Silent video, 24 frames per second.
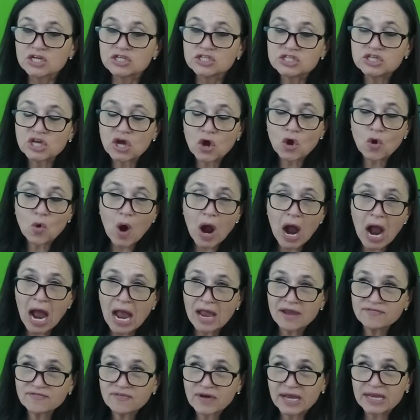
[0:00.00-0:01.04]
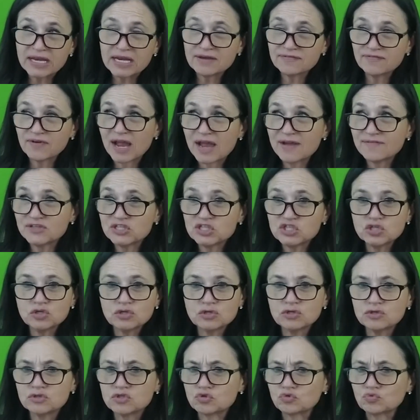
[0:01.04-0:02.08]
So I find if I have a
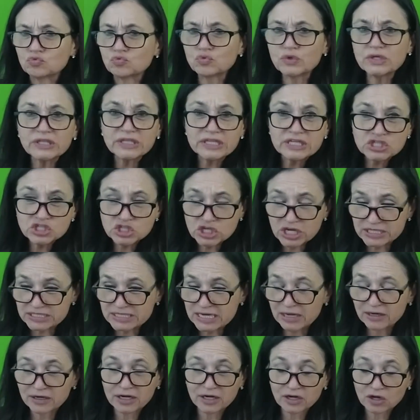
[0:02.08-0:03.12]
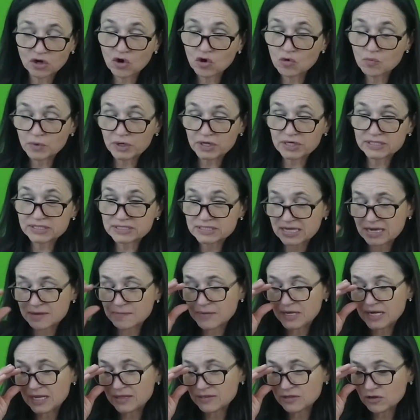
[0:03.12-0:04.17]
student who's really shut down on a homework
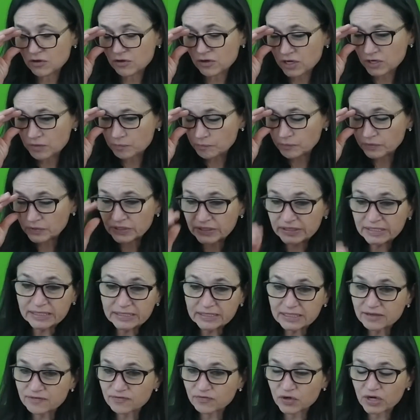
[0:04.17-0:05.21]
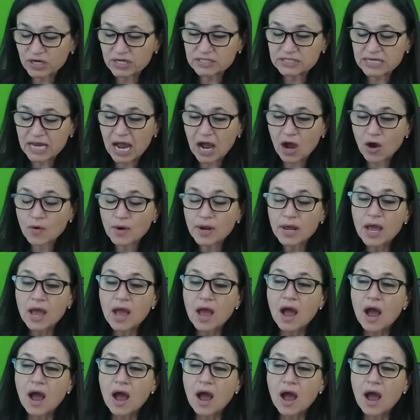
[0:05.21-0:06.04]
assignment and they're completely freaked out,